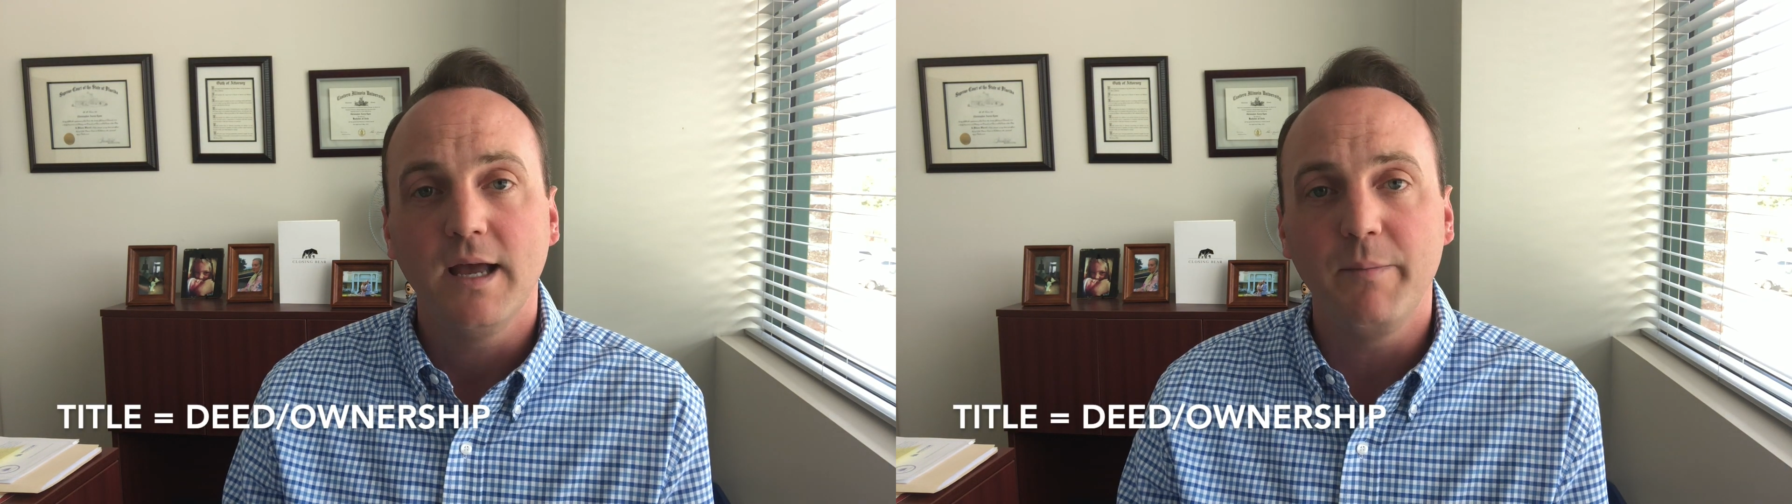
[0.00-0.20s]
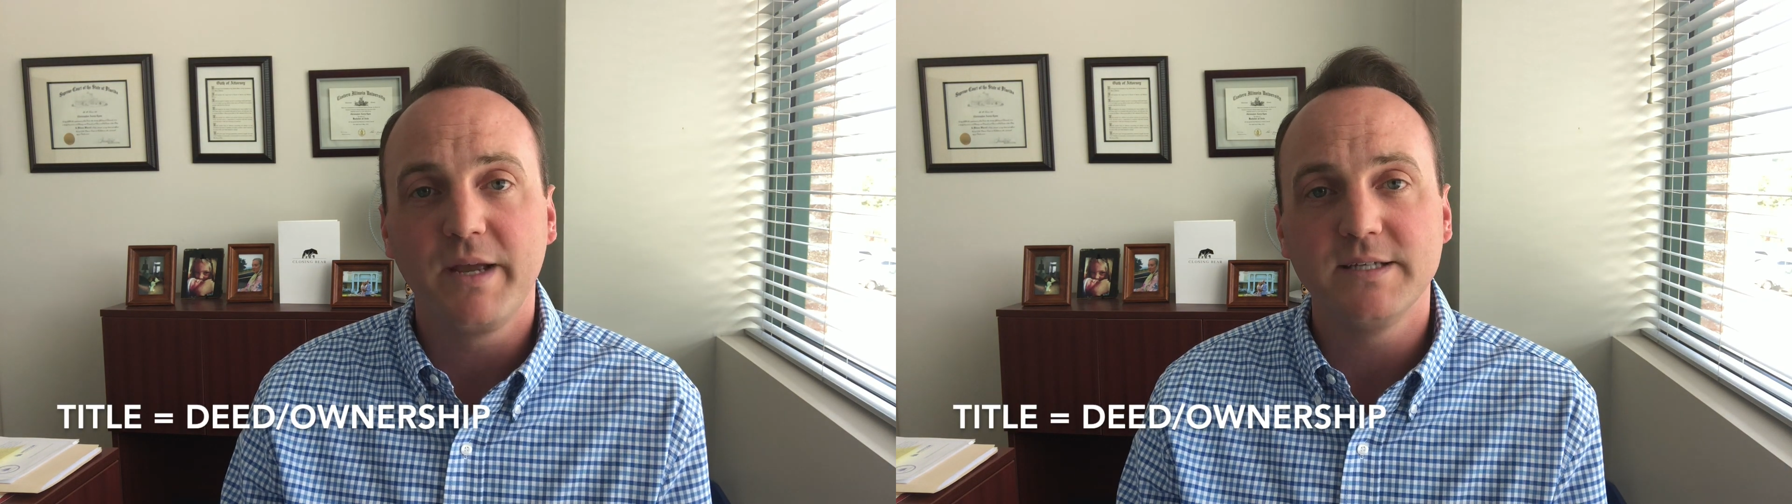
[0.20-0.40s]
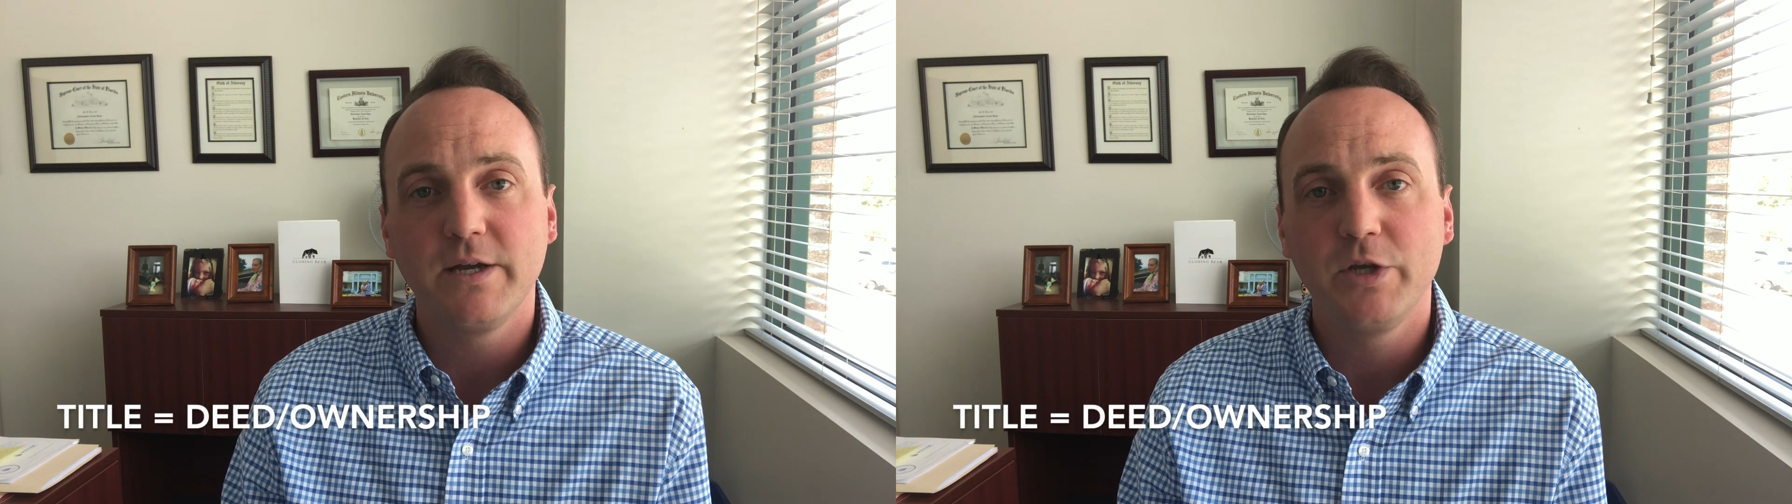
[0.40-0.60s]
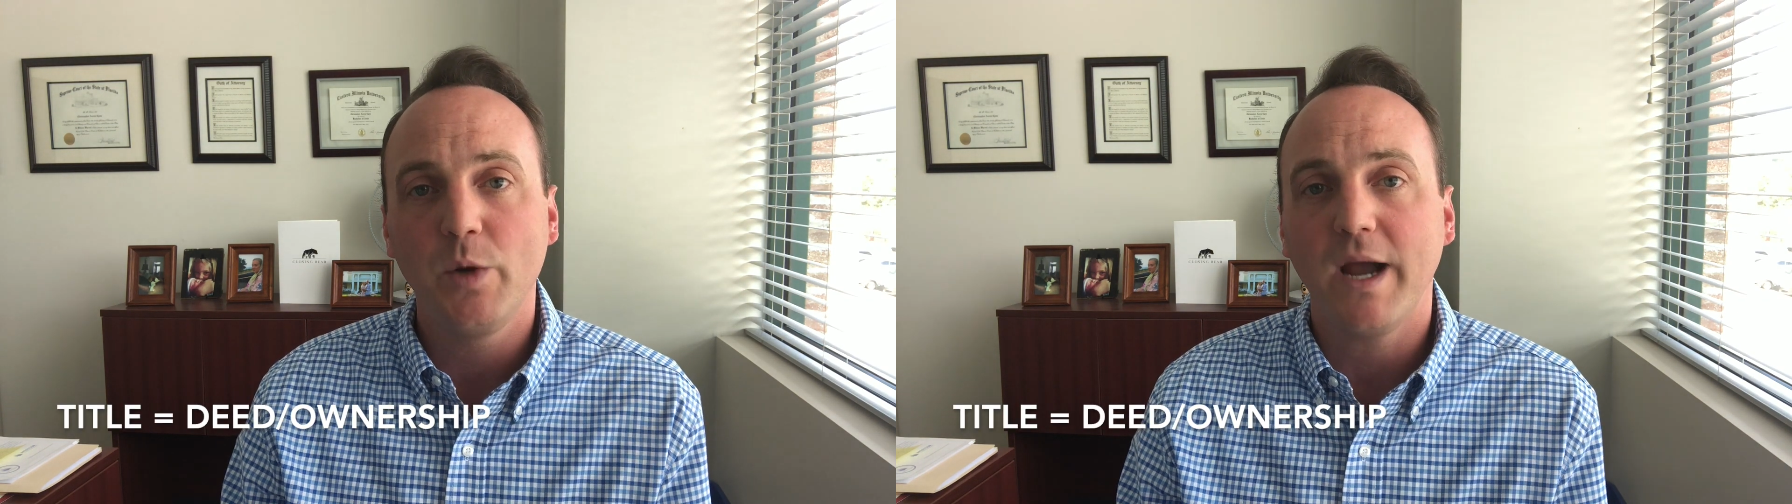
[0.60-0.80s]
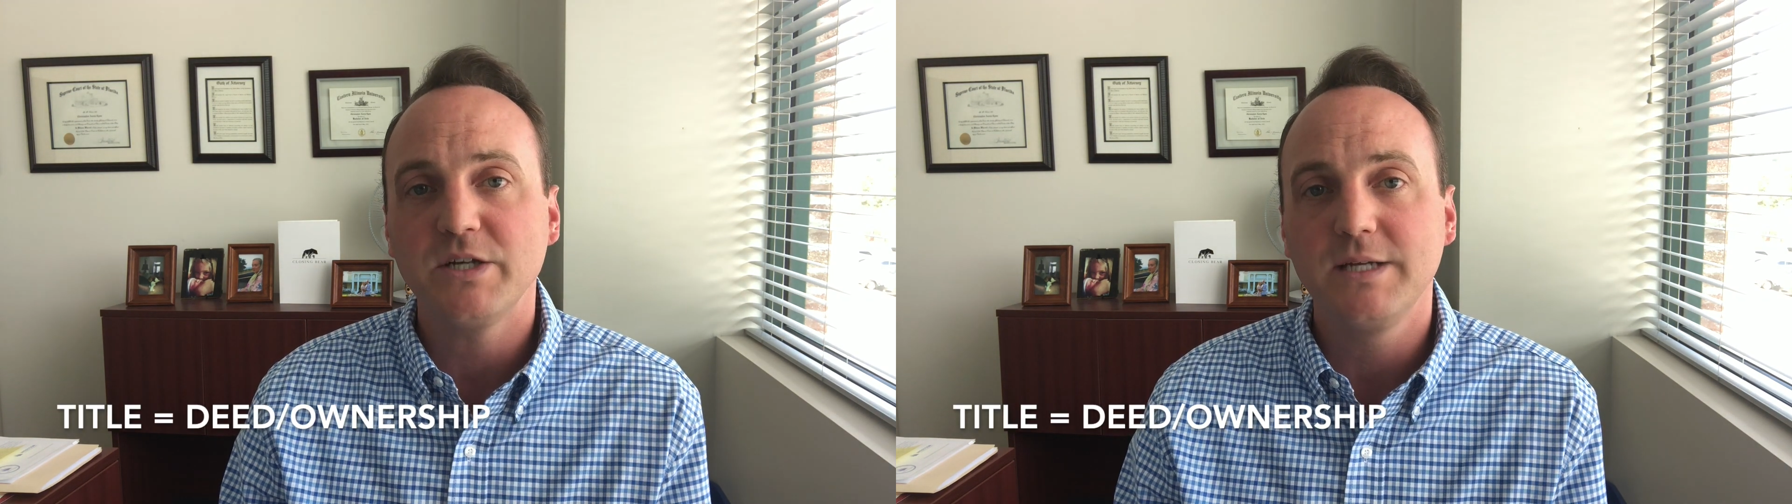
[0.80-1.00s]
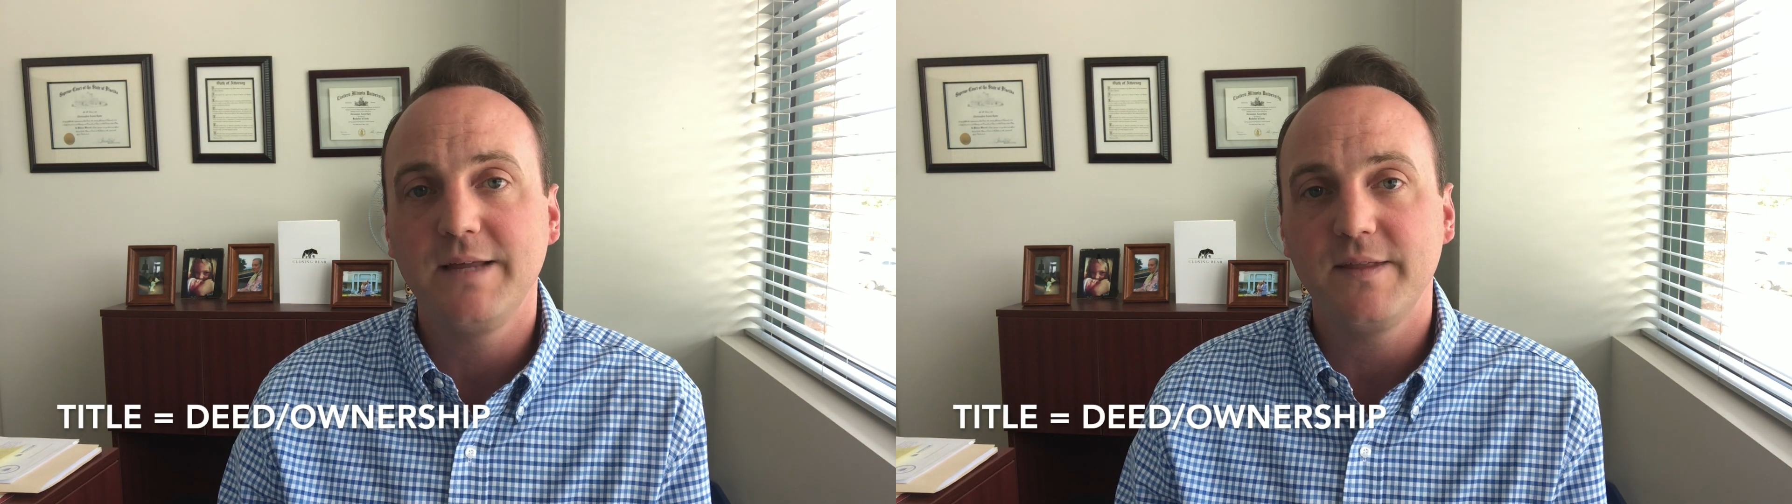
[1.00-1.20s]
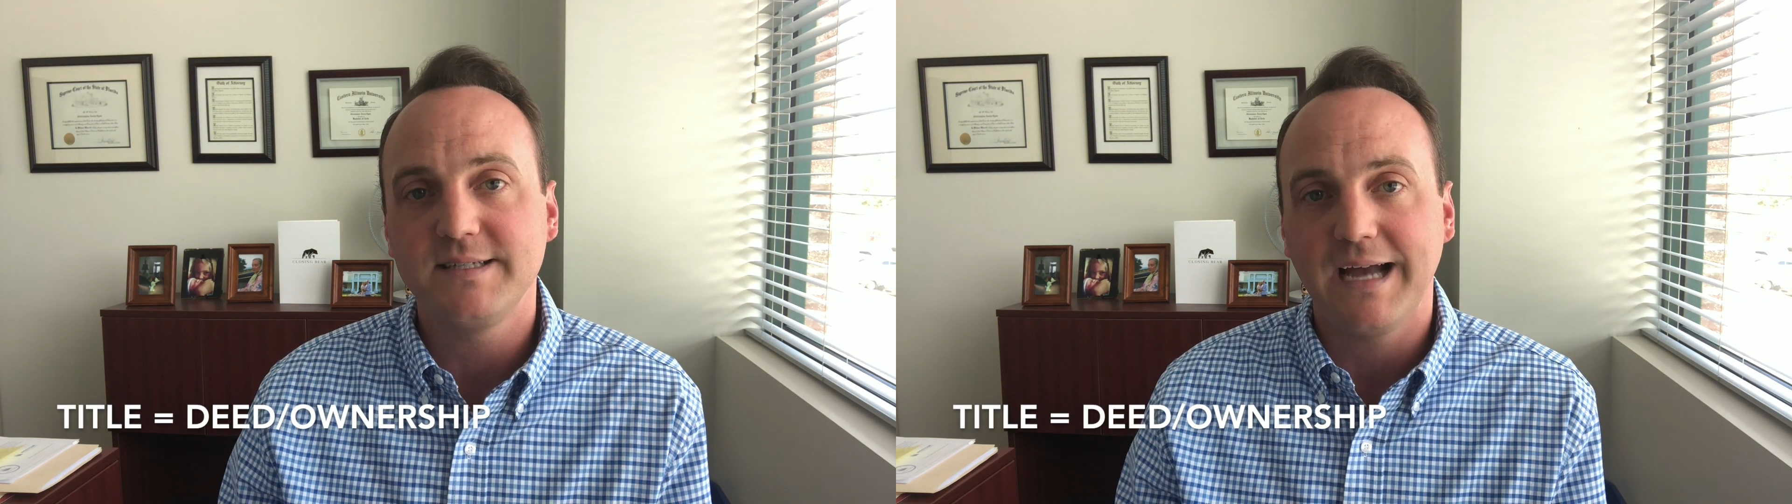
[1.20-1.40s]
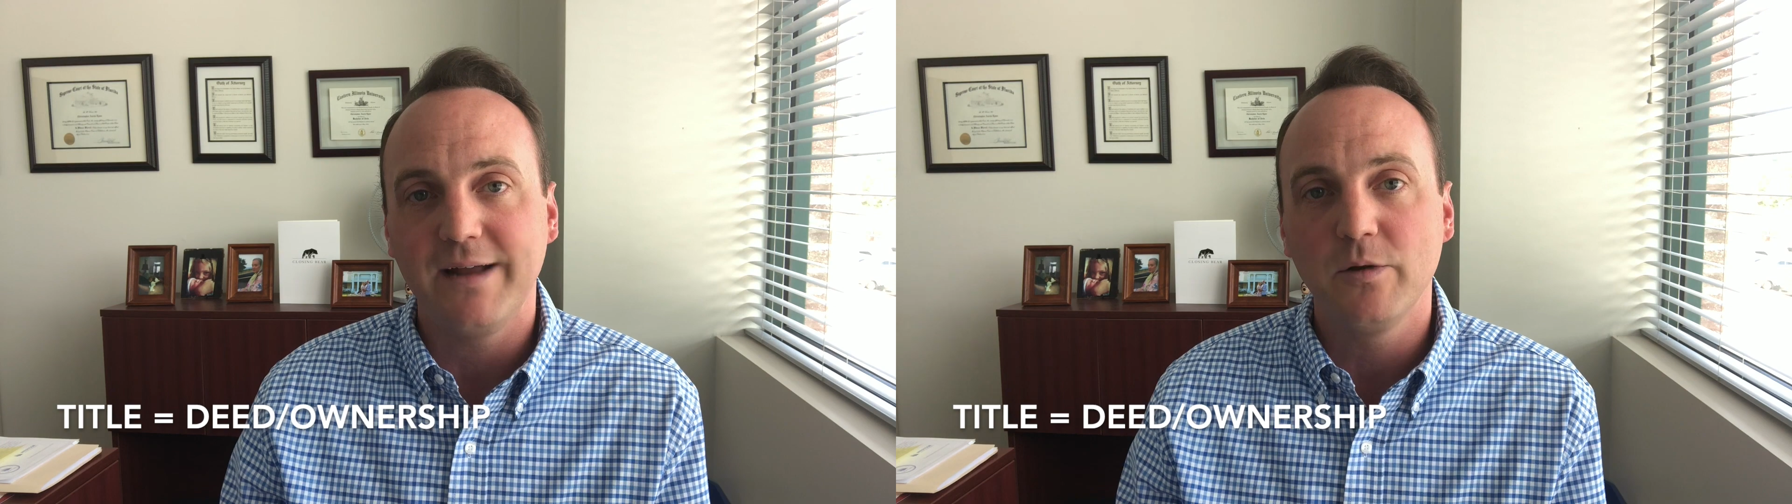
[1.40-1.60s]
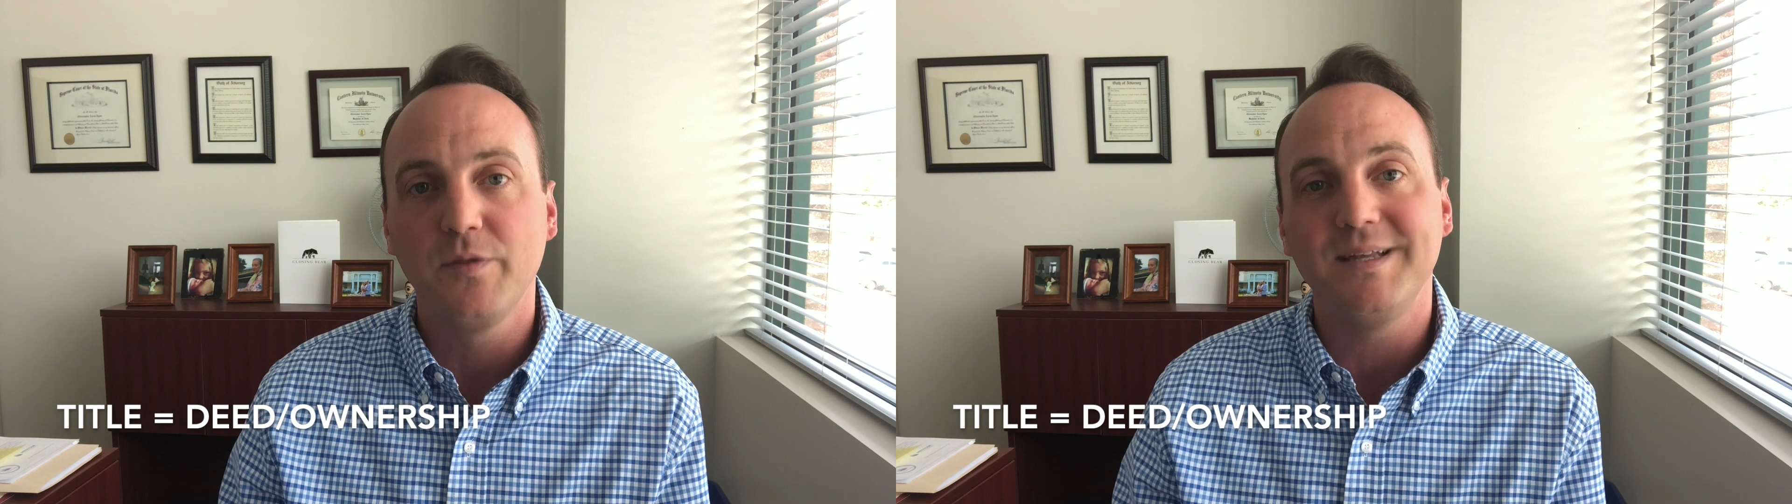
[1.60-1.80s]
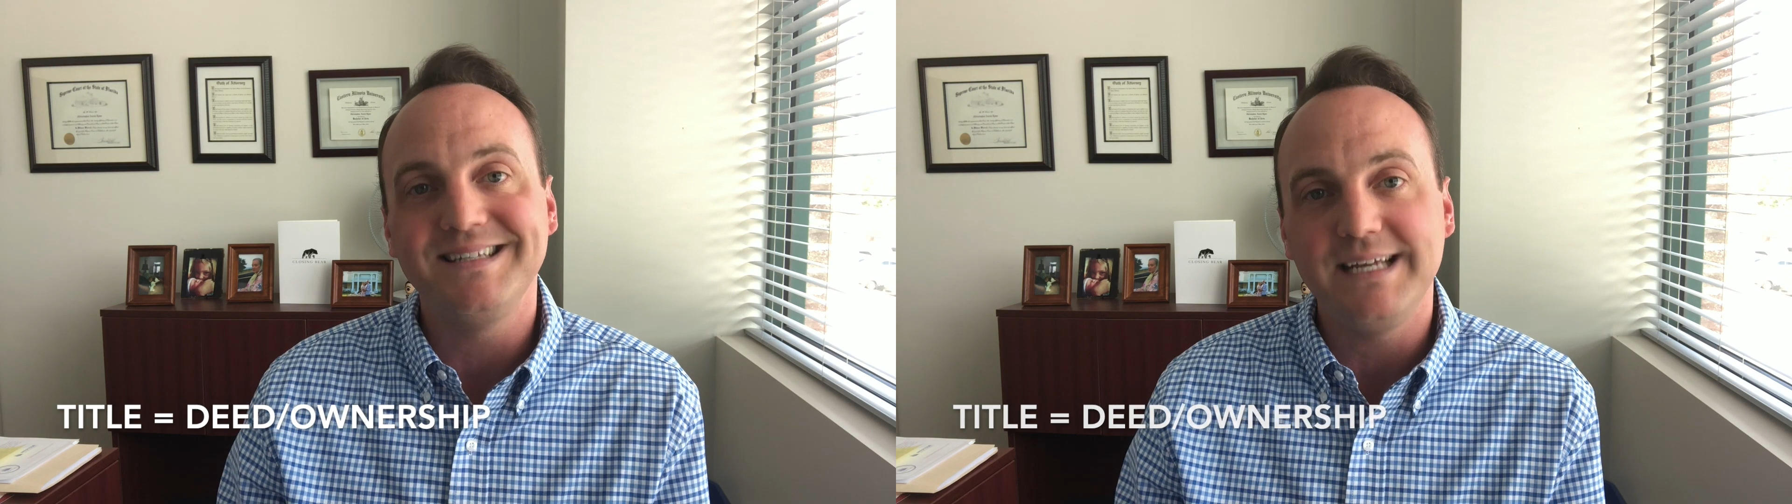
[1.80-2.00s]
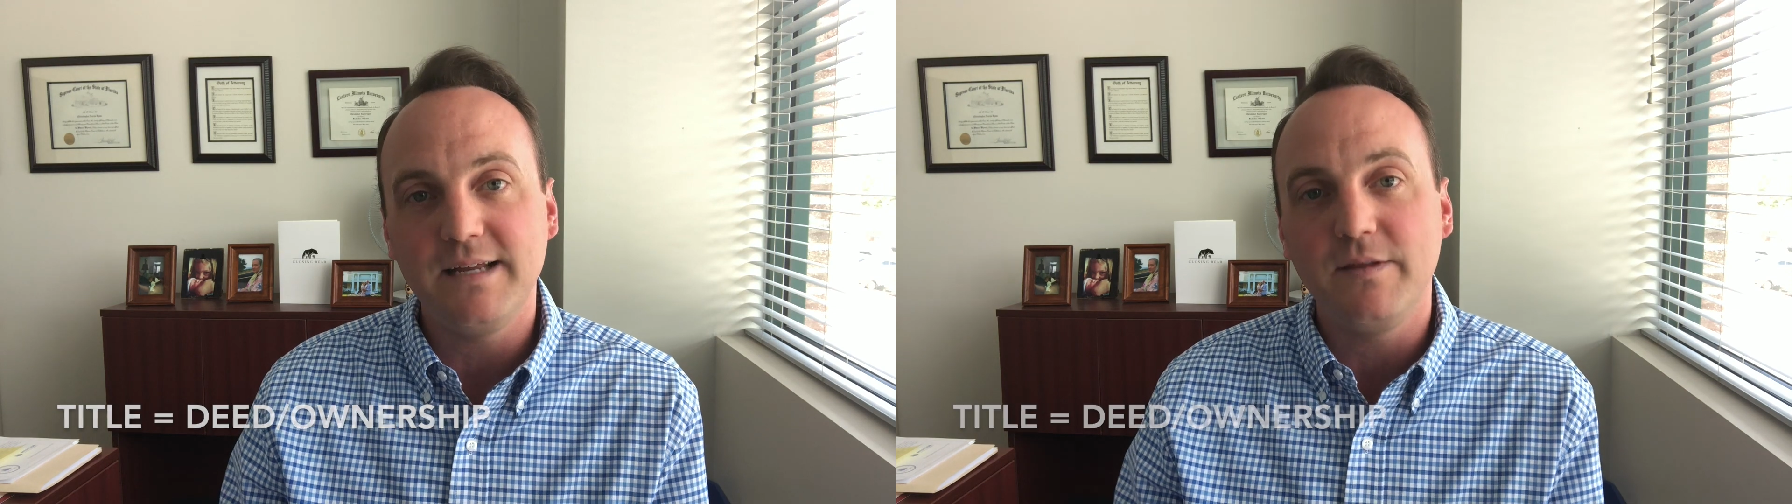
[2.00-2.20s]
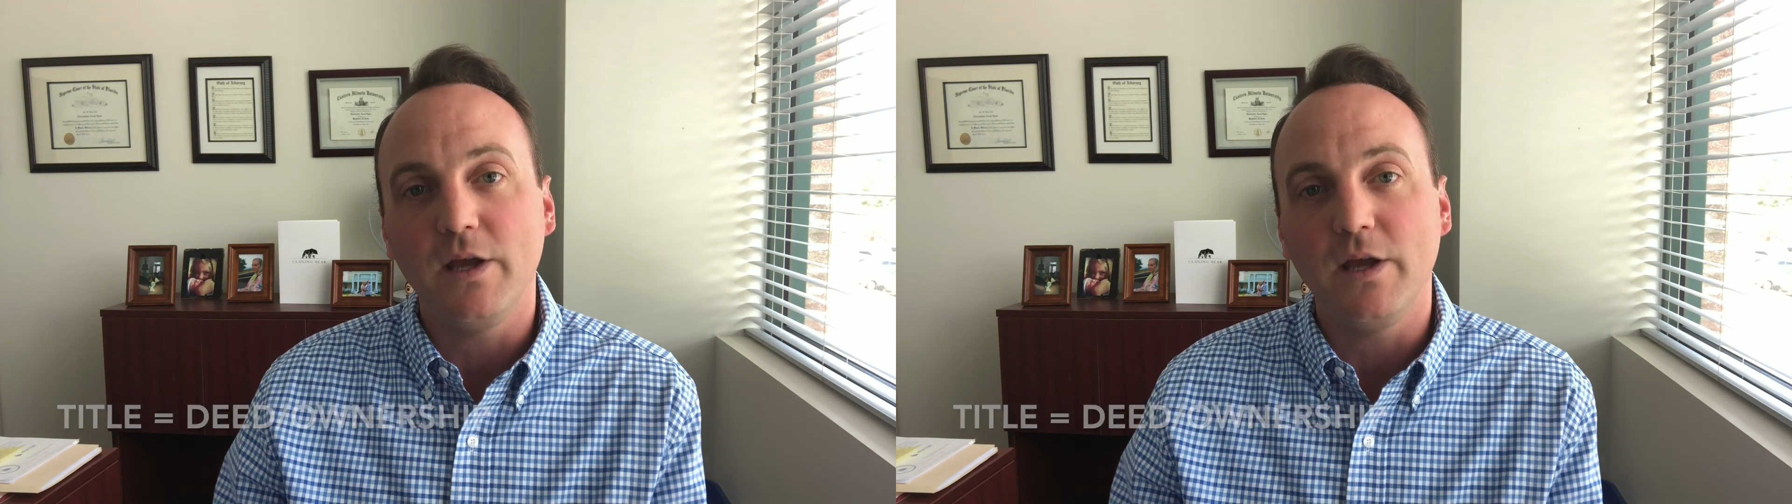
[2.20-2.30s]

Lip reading: because here you actually get the title, the deed,